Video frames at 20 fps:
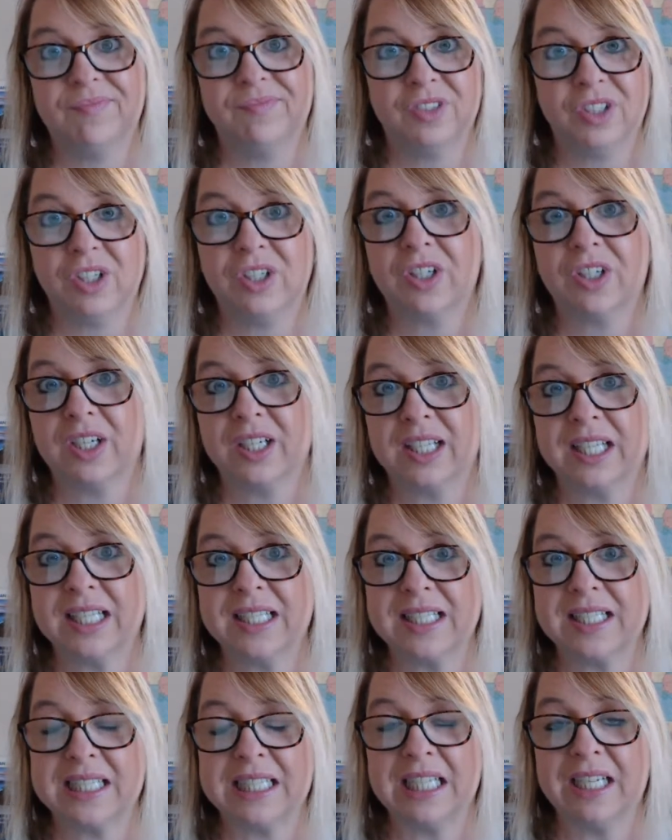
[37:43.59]
you're going to
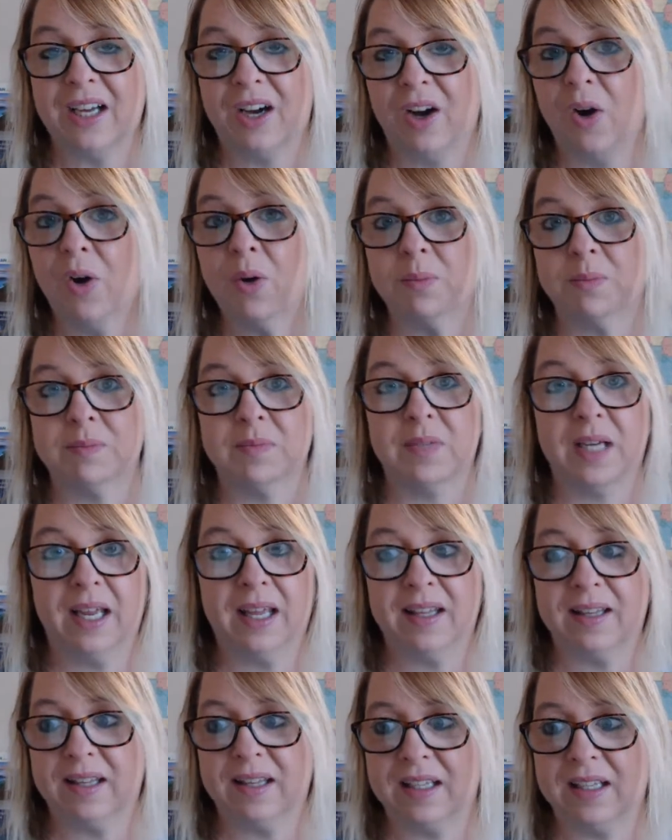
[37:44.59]
get sent home.
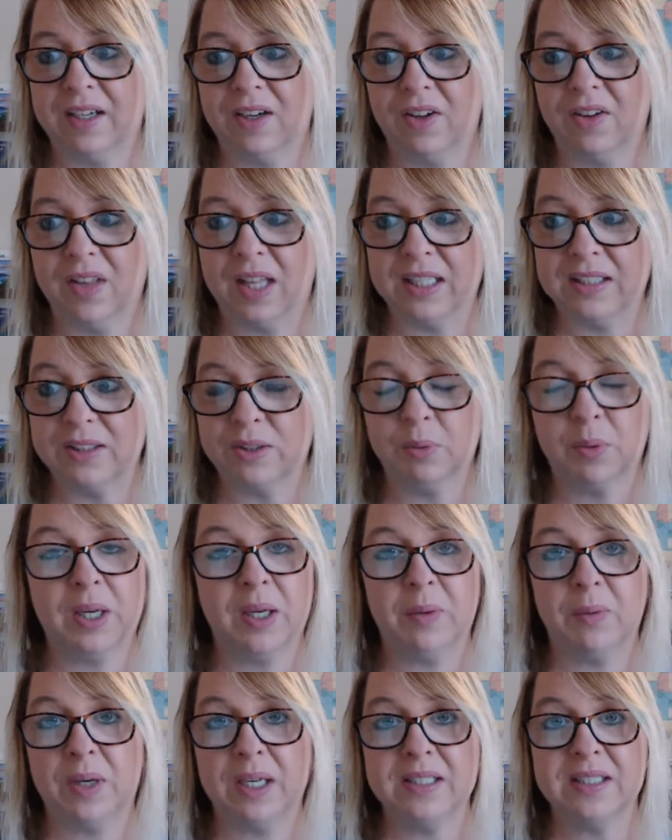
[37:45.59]
And, that's the way
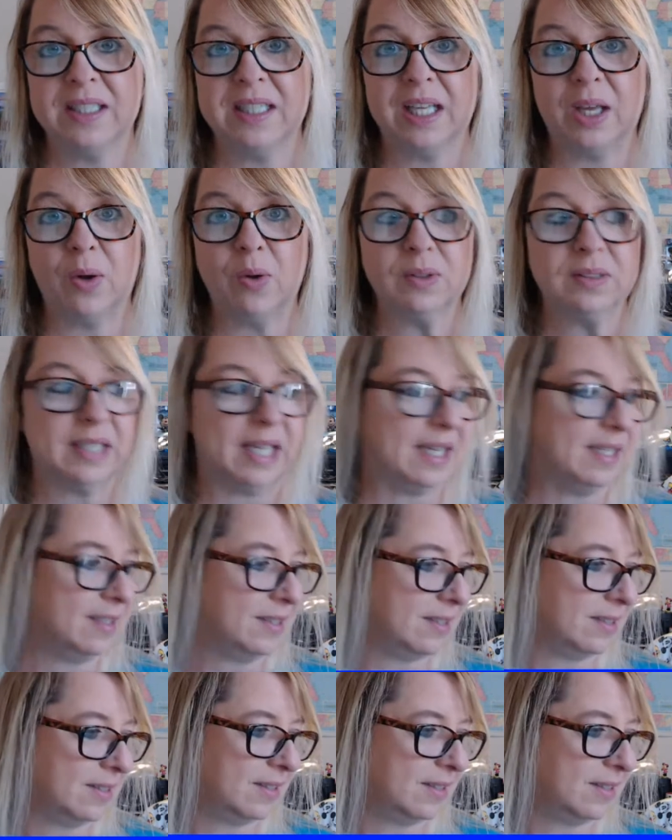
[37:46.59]
it was in the old days.